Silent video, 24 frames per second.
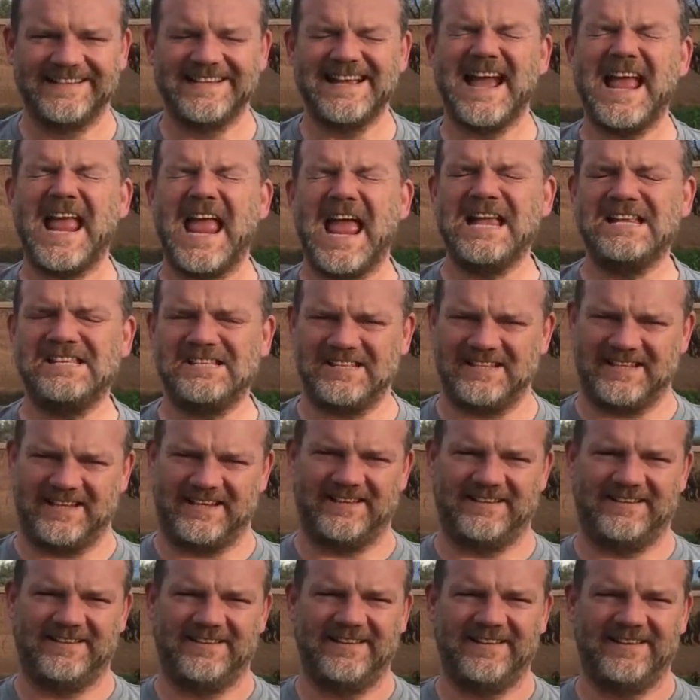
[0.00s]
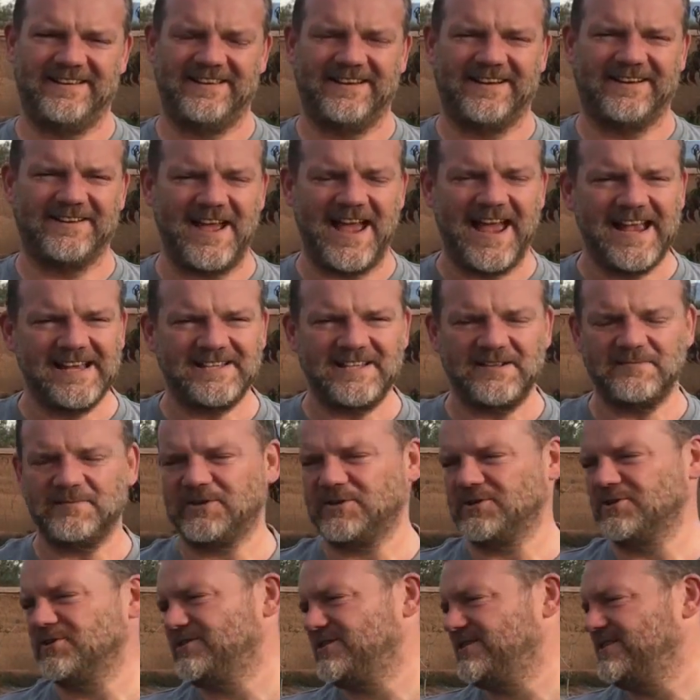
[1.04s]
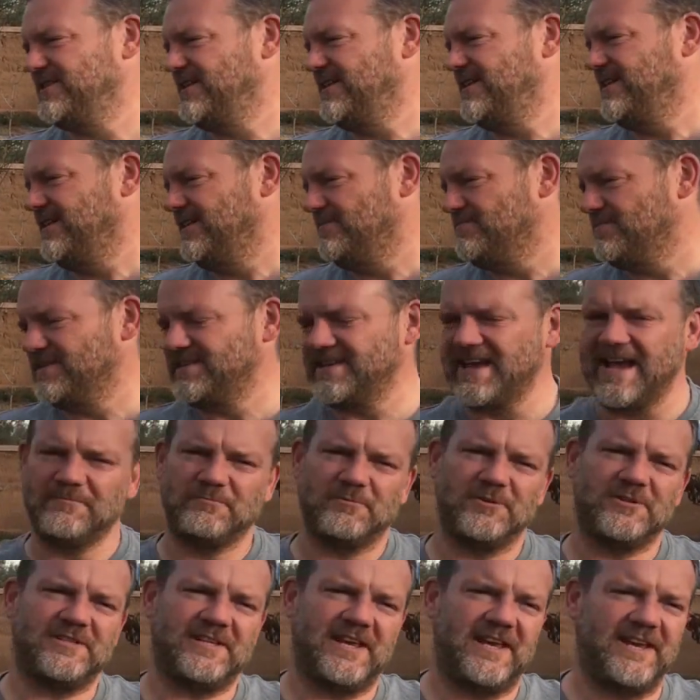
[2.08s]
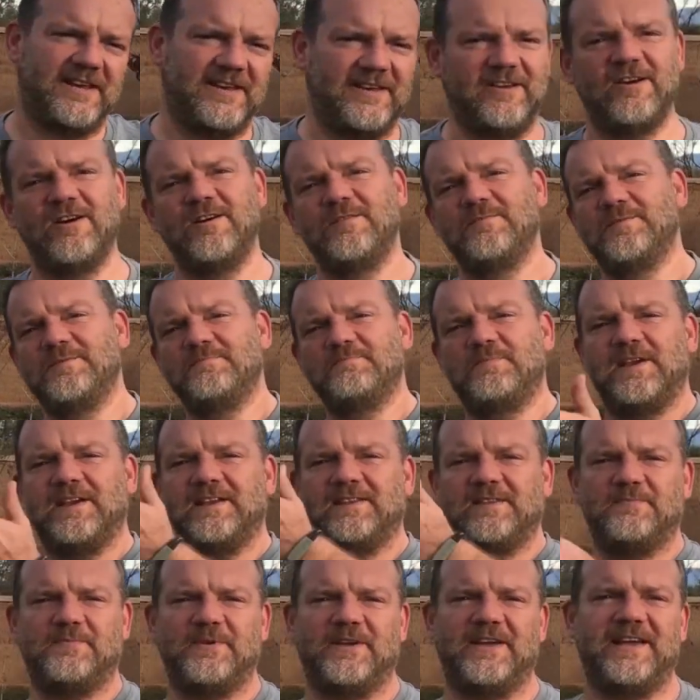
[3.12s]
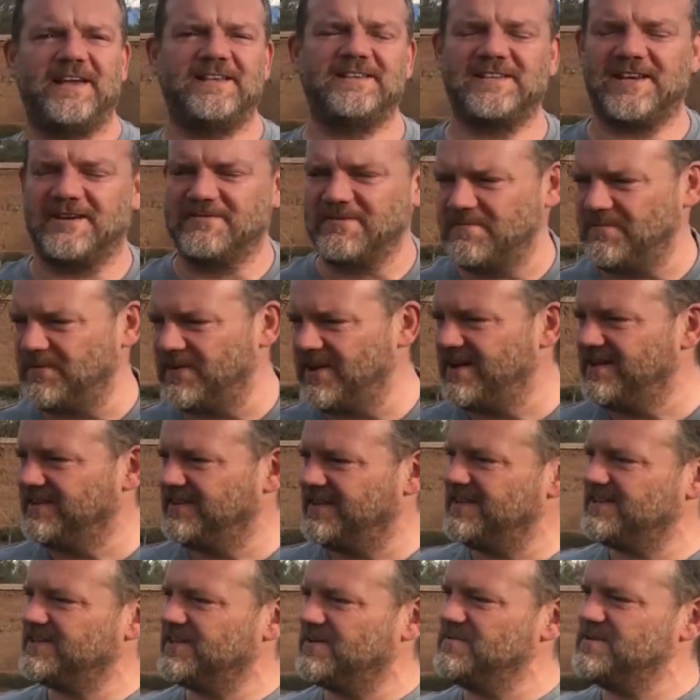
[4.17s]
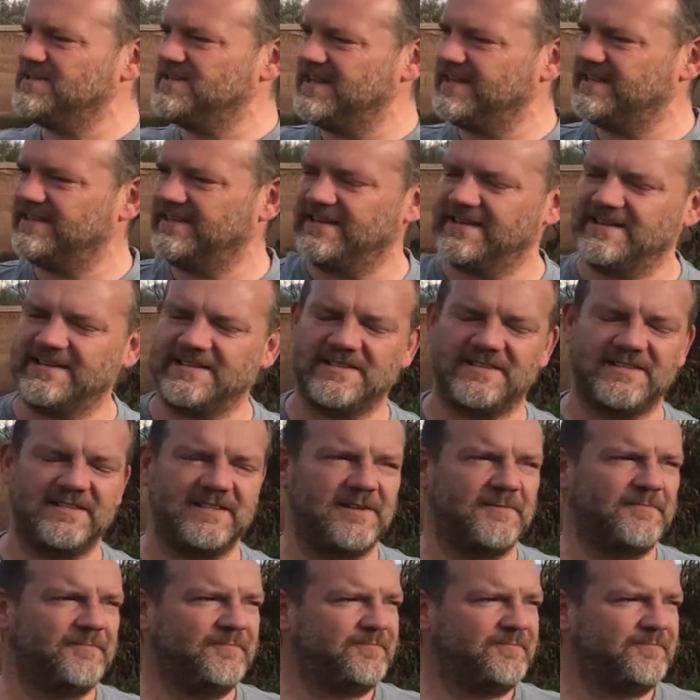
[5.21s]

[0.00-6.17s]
I hated it. And I hated it because my dad would say, come and pick the beans, come and plant this, come and dig this.